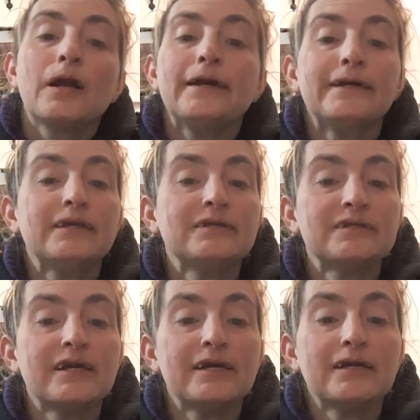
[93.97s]
It is
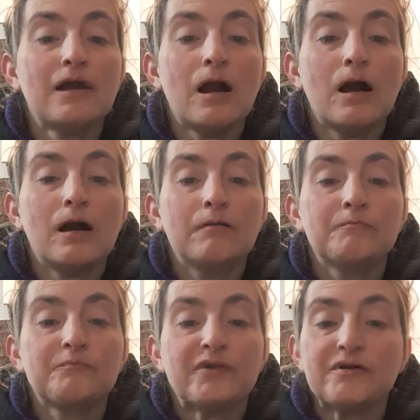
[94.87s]
a
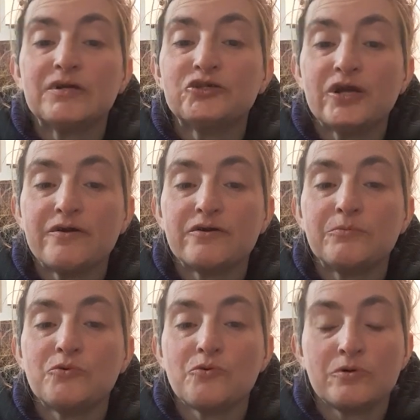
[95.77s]
um, very
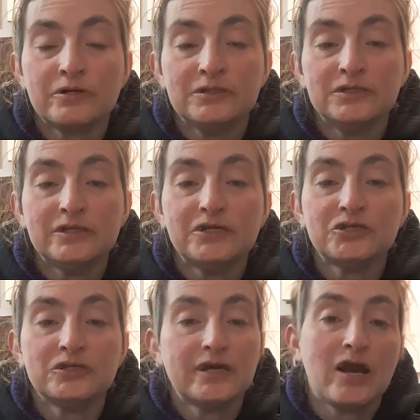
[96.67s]
charitable
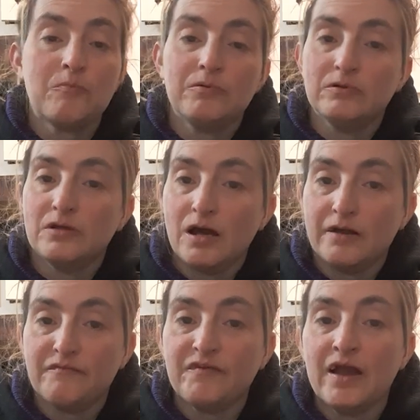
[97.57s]
organization. They help a lot
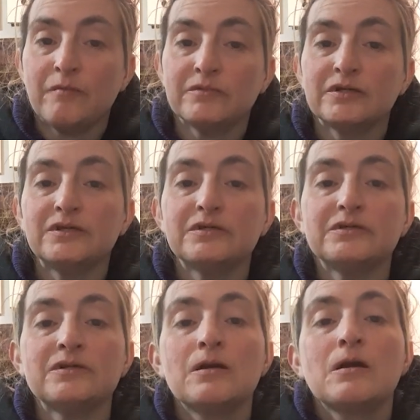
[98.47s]
of families.